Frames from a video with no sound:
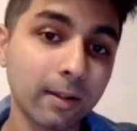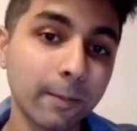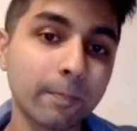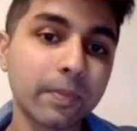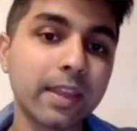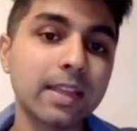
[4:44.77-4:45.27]

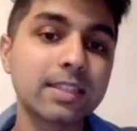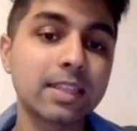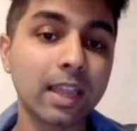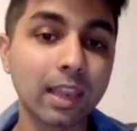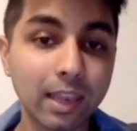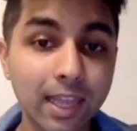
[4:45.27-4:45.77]
is
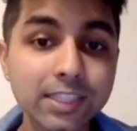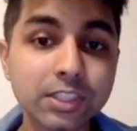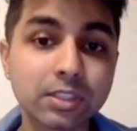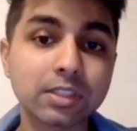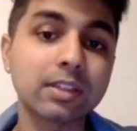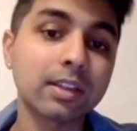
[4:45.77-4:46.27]

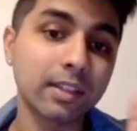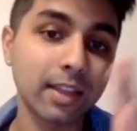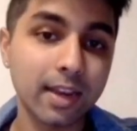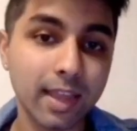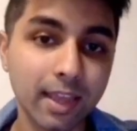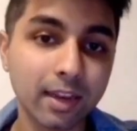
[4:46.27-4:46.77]
lesser than
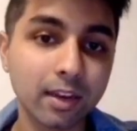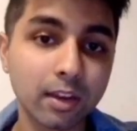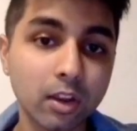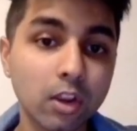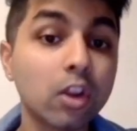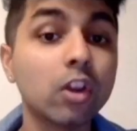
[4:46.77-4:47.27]
n,
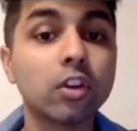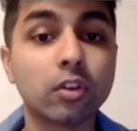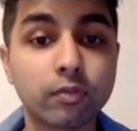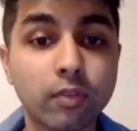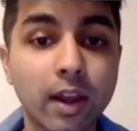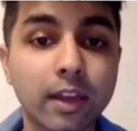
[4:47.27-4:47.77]
you're
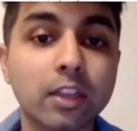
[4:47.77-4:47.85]
fine.